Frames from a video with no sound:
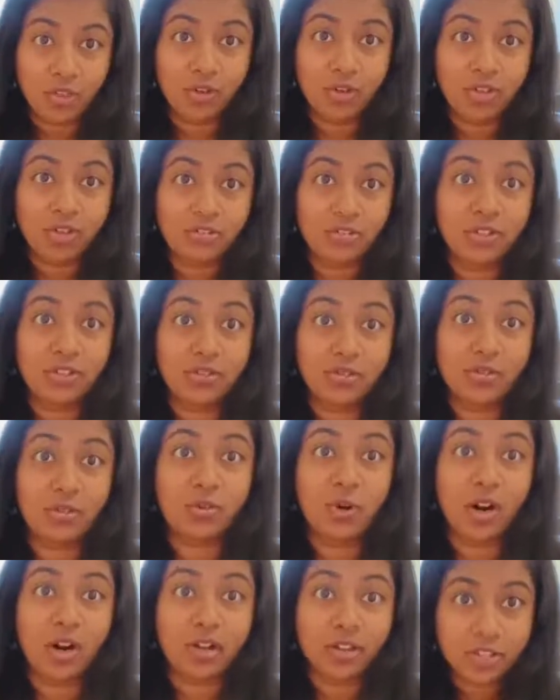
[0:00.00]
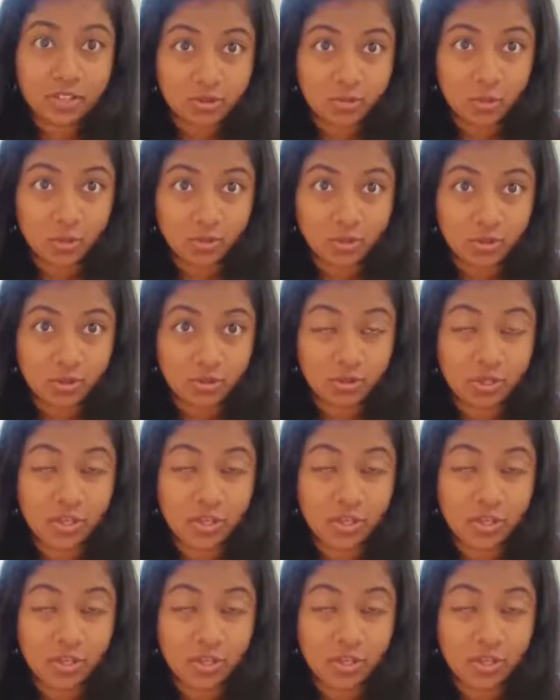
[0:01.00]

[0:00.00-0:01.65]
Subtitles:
or even if you are exposed to